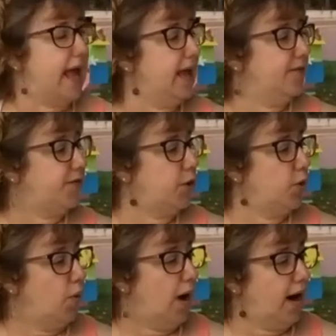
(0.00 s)
If
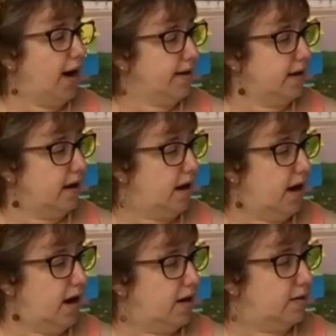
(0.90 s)
you want
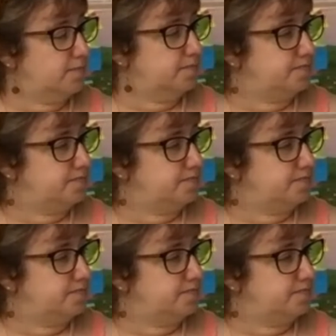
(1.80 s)
a